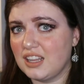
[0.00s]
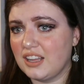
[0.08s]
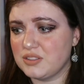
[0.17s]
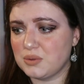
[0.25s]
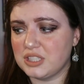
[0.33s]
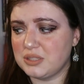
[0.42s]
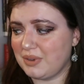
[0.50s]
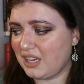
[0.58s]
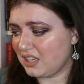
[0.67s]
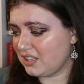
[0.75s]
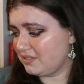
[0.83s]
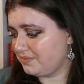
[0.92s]
I'll have to watch it
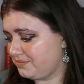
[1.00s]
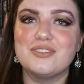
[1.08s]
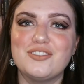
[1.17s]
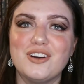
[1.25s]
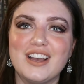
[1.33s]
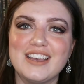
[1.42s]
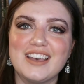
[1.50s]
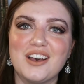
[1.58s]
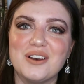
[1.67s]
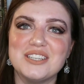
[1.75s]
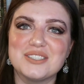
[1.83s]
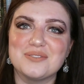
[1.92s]
back. Before I go,
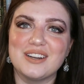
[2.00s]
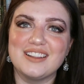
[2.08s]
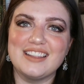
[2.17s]
I just want